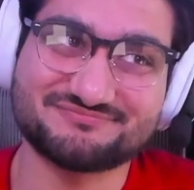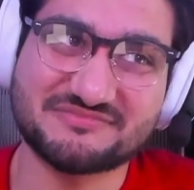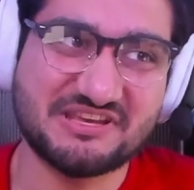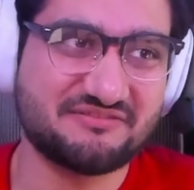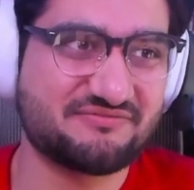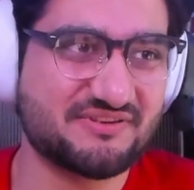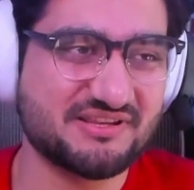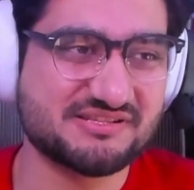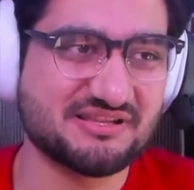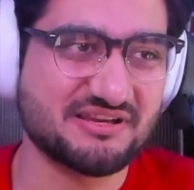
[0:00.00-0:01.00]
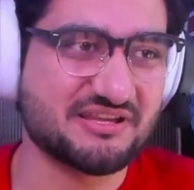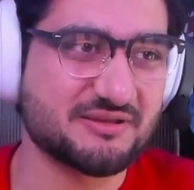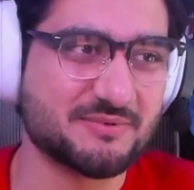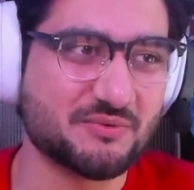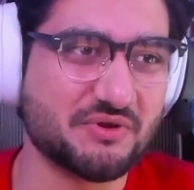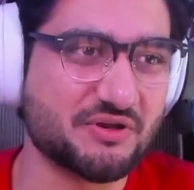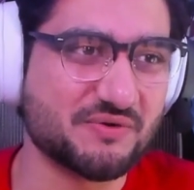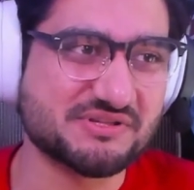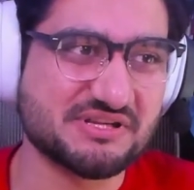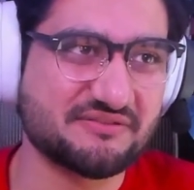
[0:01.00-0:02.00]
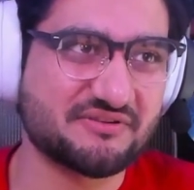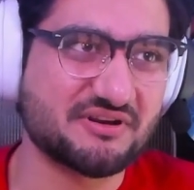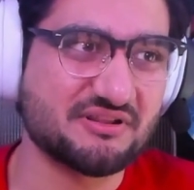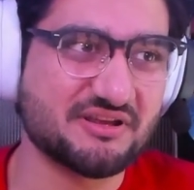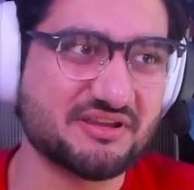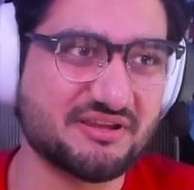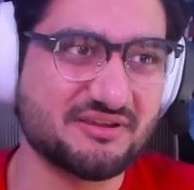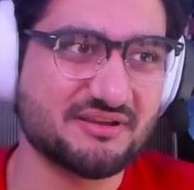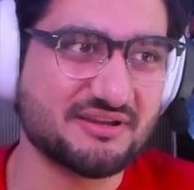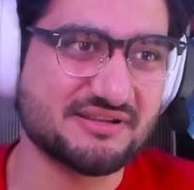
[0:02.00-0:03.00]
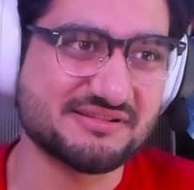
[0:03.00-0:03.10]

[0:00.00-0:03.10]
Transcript: If he's lucky, but we know he's not very lucky, and